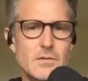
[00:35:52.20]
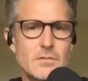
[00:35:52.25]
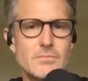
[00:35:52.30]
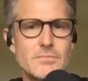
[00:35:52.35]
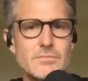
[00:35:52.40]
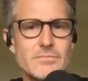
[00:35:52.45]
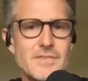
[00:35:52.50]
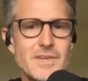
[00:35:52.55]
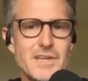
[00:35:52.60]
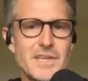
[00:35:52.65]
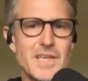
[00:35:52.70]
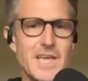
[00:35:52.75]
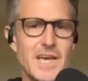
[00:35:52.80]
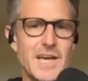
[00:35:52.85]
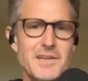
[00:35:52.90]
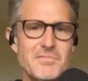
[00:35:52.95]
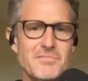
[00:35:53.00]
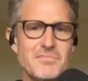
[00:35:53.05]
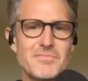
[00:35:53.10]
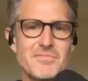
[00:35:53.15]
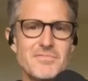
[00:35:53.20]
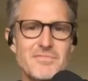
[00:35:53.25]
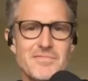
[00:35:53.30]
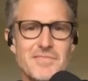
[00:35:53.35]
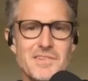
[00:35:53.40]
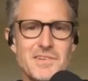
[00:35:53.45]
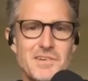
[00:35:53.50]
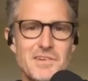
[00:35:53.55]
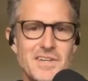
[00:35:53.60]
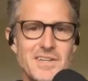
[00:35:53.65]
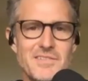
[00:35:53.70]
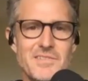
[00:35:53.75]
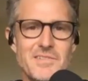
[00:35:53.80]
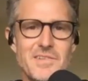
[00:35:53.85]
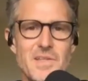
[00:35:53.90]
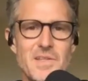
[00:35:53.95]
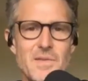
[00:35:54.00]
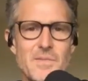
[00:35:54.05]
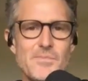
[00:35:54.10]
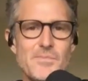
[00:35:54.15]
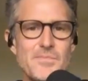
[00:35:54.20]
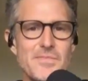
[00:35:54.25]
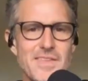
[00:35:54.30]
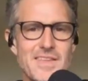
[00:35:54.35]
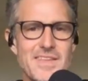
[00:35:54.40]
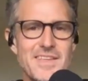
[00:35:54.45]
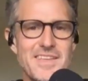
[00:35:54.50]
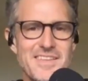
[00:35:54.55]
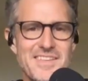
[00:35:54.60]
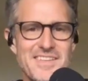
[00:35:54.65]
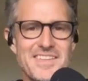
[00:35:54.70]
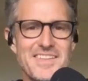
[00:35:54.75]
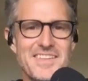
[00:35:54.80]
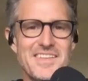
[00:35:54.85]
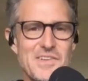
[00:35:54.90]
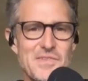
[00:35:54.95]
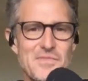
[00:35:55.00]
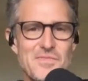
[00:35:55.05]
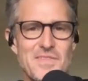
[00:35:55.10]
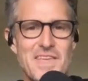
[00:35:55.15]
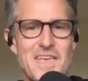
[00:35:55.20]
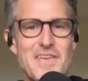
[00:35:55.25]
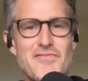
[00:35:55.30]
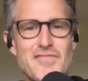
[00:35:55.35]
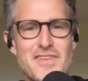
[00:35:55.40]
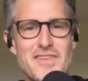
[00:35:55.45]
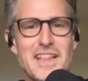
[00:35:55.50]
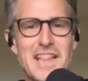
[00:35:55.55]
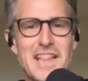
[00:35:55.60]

go. Okay. Wonderful reasons right. to meet someone. If it, you're